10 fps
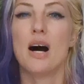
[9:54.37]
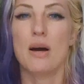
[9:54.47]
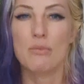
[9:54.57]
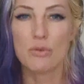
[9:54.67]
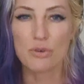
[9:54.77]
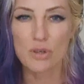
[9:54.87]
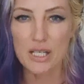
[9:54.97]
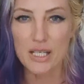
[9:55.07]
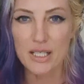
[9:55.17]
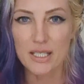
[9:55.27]
I'm
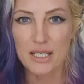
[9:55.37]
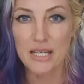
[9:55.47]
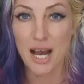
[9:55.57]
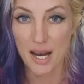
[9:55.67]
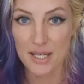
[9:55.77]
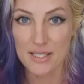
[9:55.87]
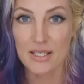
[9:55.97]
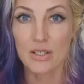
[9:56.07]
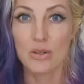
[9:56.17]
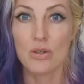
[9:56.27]
really
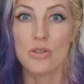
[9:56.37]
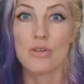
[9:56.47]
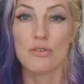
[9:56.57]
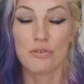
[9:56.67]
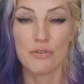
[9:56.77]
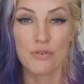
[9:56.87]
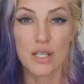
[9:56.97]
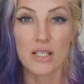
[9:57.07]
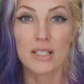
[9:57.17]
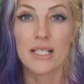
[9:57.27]
asking you to
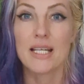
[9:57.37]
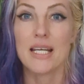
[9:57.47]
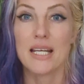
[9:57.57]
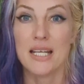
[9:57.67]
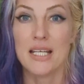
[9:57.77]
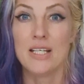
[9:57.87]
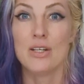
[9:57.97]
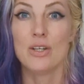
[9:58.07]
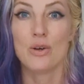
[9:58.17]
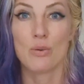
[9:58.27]
feel it
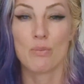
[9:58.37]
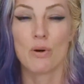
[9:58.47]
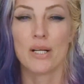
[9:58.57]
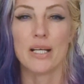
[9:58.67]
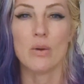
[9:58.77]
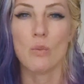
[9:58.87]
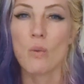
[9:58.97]
in your body.